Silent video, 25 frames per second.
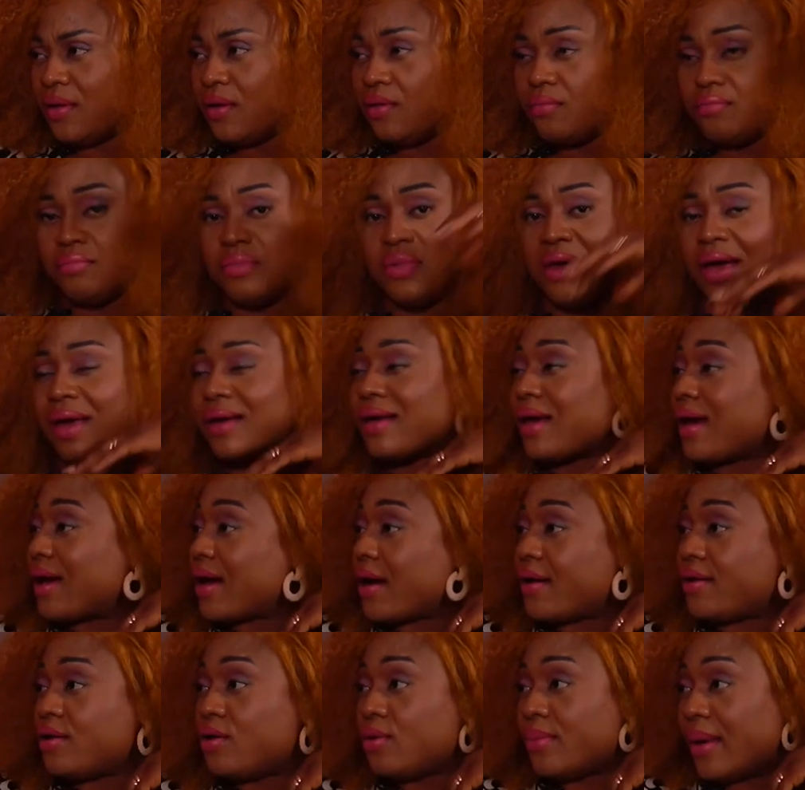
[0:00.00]
Me, I get
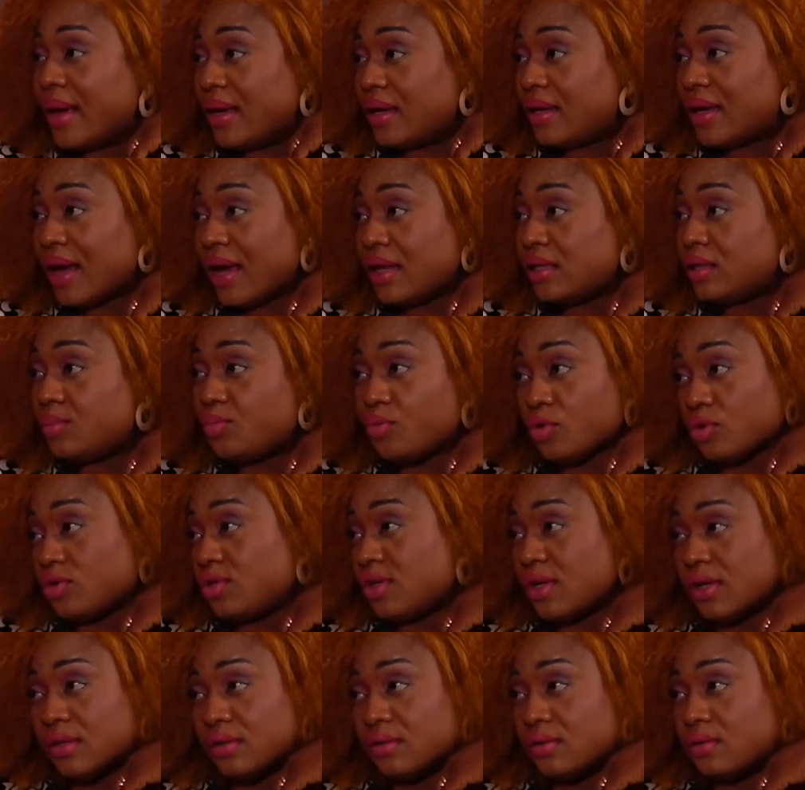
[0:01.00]
carried by a guy's broad
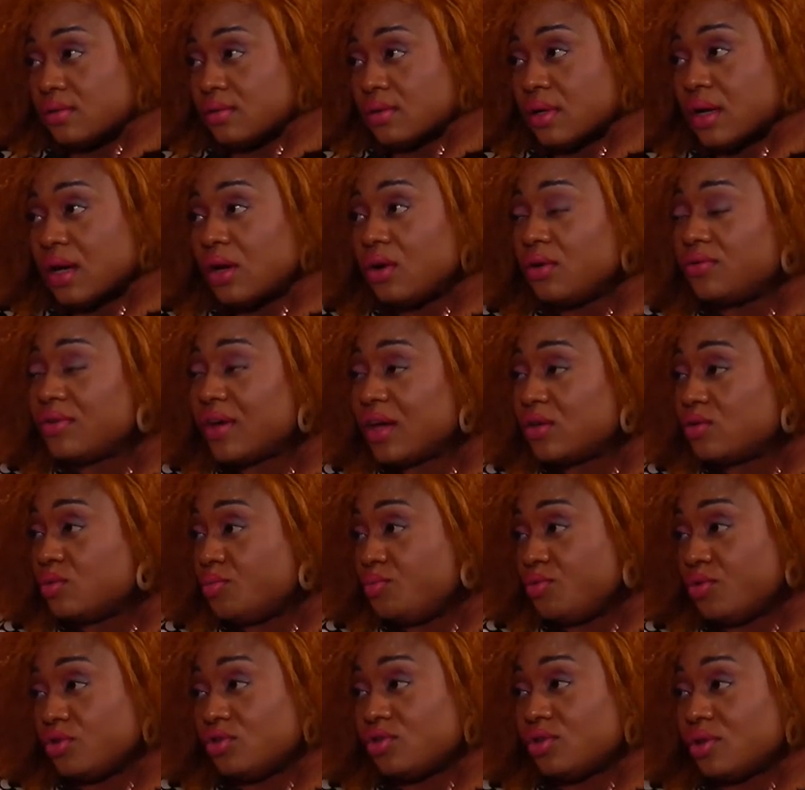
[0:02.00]
chest. I love guys with
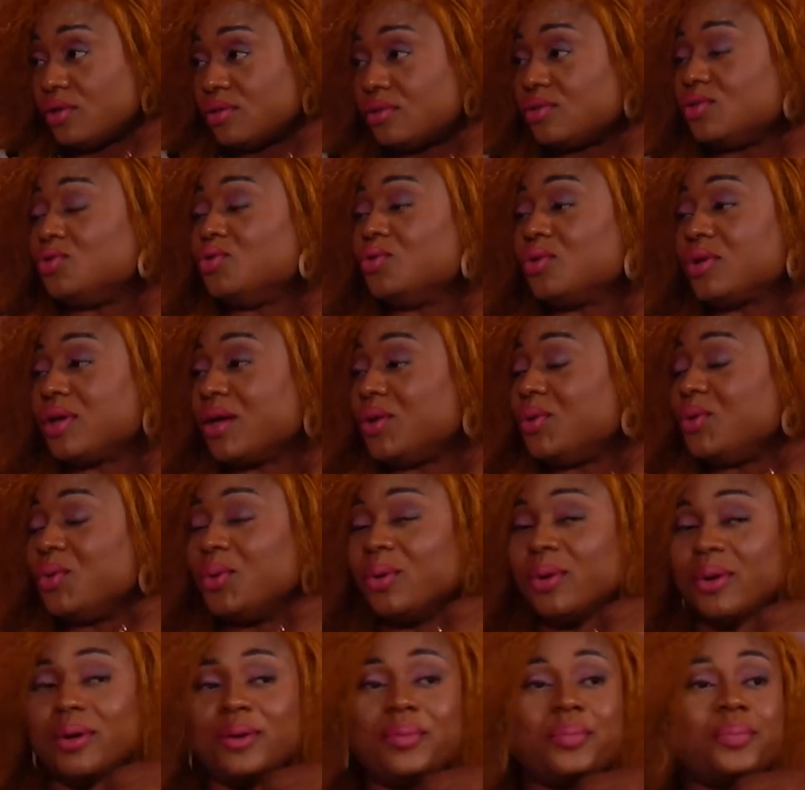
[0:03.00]
broad chest. You know, not get mm. no
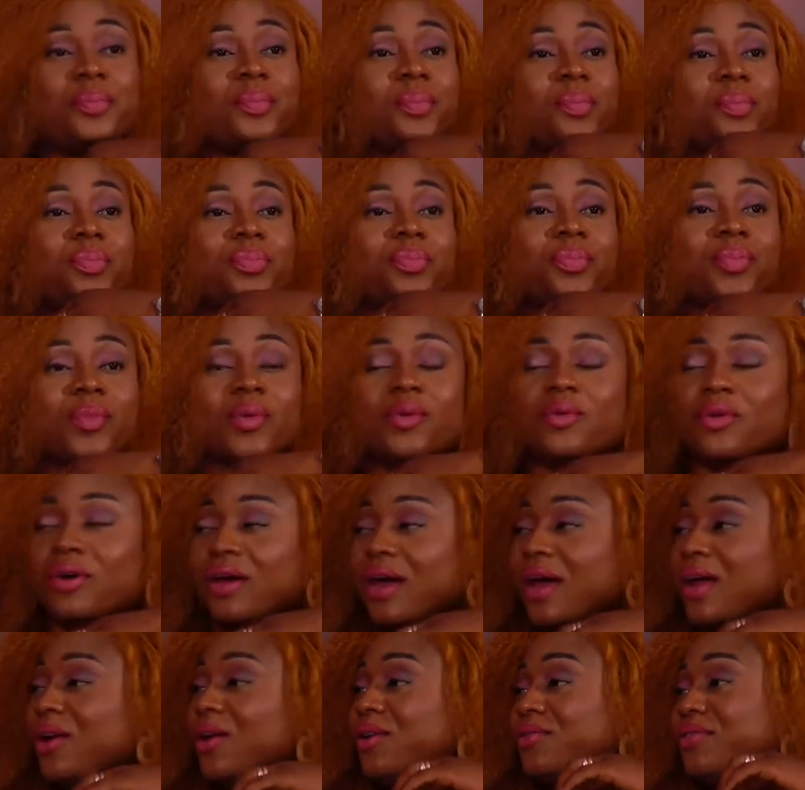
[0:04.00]
worry. Right.
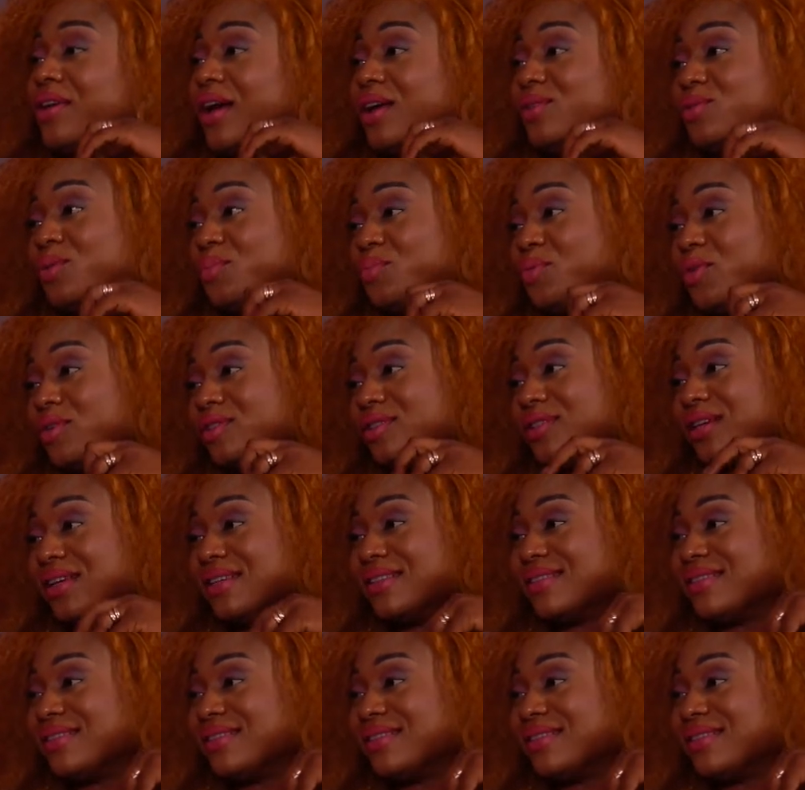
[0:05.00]
I love guys with broad I chest.